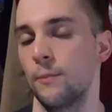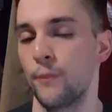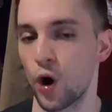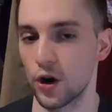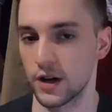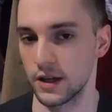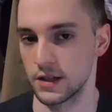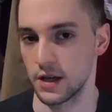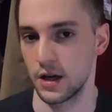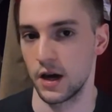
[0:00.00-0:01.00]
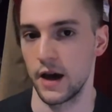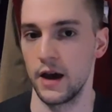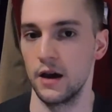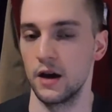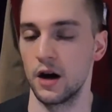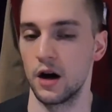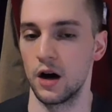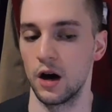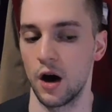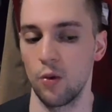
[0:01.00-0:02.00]
market
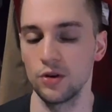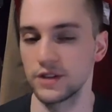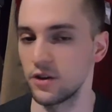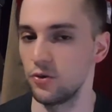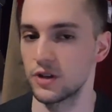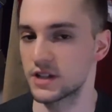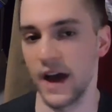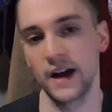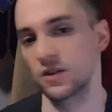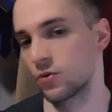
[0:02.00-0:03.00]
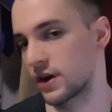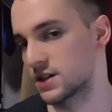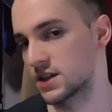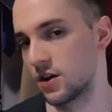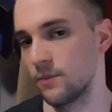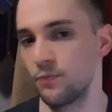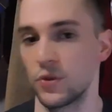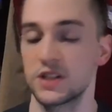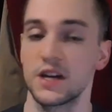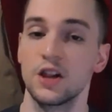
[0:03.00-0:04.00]
I won't tell you exactly what I sell,
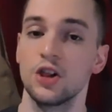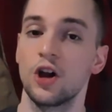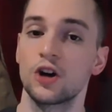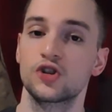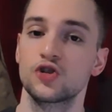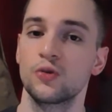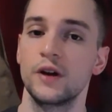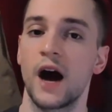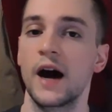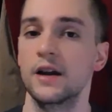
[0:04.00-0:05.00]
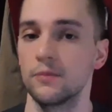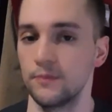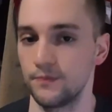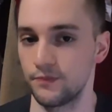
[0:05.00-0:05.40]
but it's a luxury item,